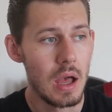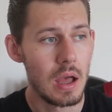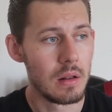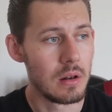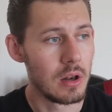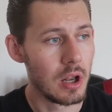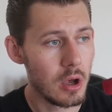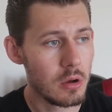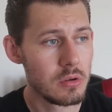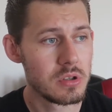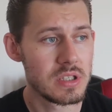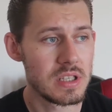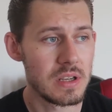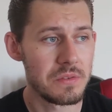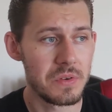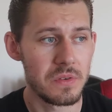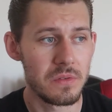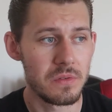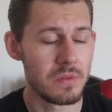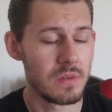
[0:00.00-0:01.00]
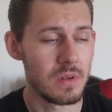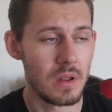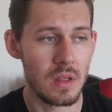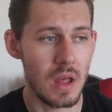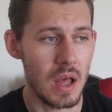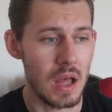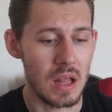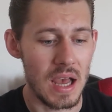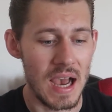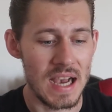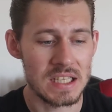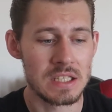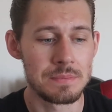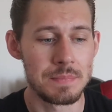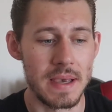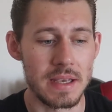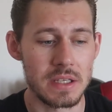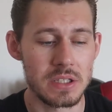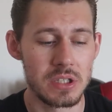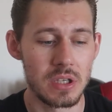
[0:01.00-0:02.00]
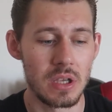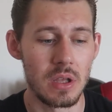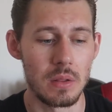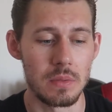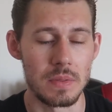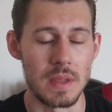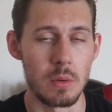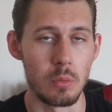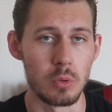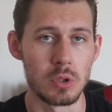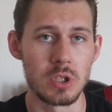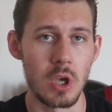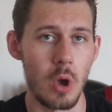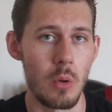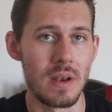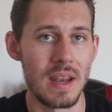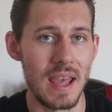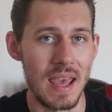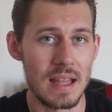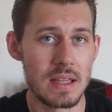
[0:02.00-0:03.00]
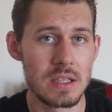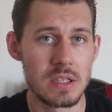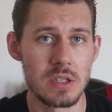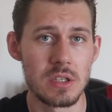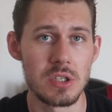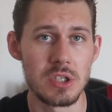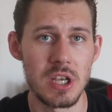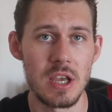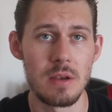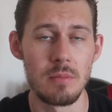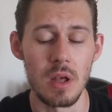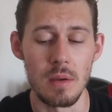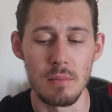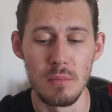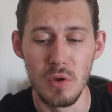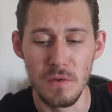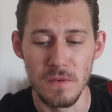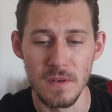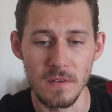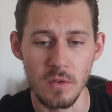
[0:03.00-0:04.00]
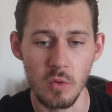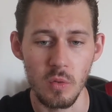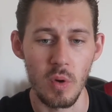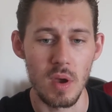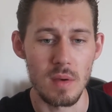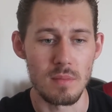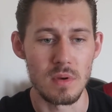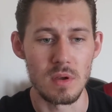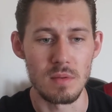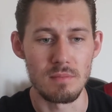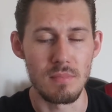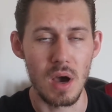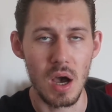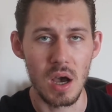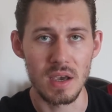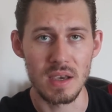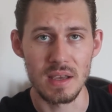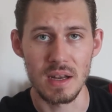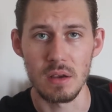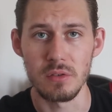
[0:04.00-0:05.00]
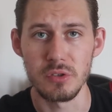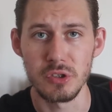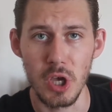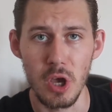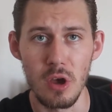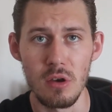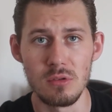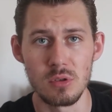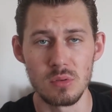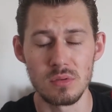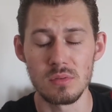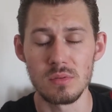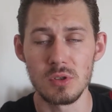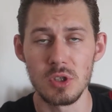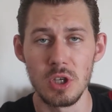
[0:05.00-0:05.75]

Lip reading: loads of different aspects that was going into the gym, like movement of equipment, marking out zones with